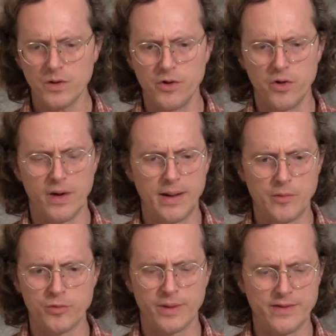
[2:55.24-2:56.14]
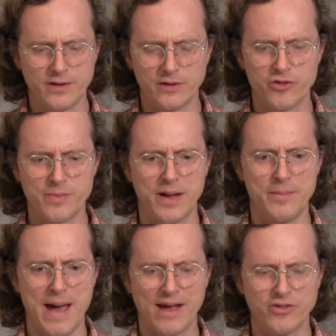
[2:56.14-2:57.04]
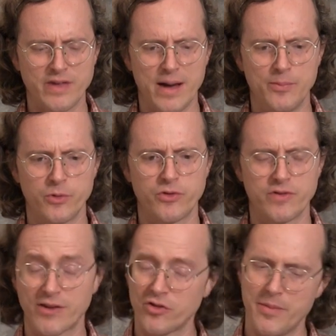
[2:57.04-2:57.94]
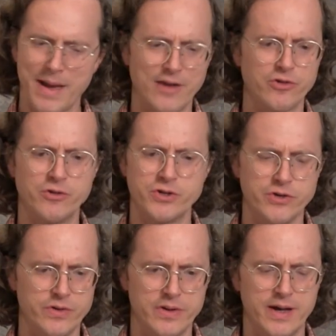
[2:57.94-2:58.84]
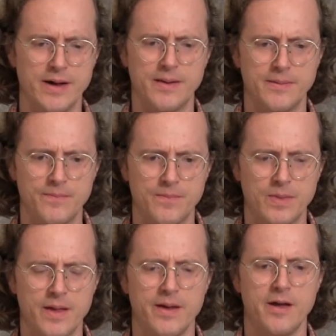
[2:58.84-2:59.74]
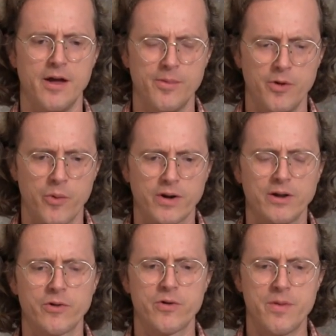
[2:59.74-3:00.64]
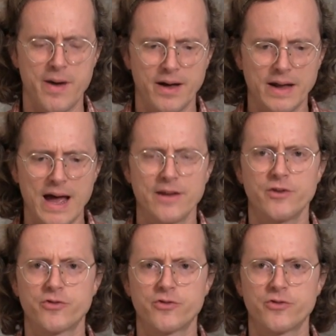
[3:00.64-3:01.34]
was playing the Clinch Mountain Backstep, which is actually a banjo tune. So we're going to learn about how to